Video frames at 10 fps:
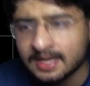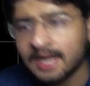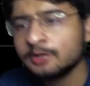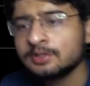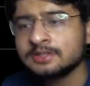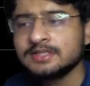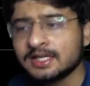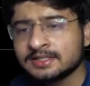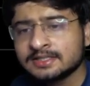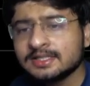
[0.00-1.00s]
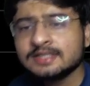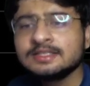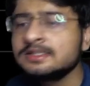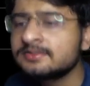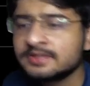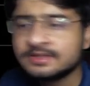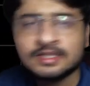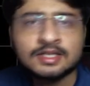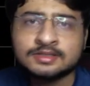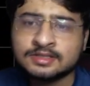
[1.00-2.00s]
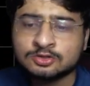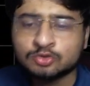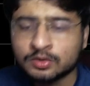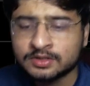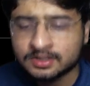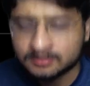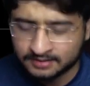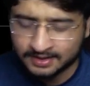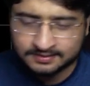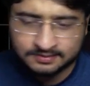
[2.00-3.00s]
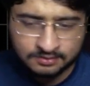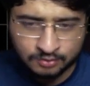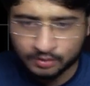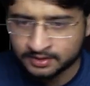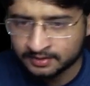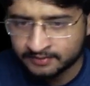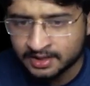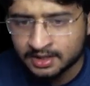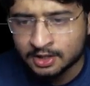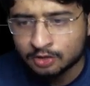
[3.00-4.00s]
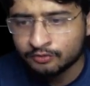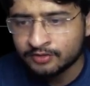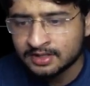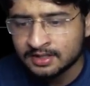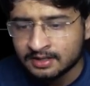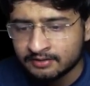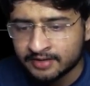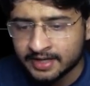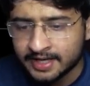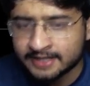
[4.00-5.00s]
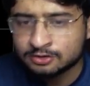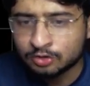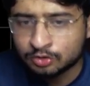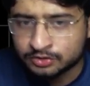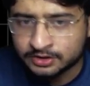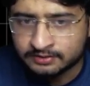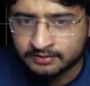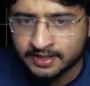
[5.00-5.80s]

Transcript: And you can see, other than these ways, there is no other way to fill when n is equal to 3.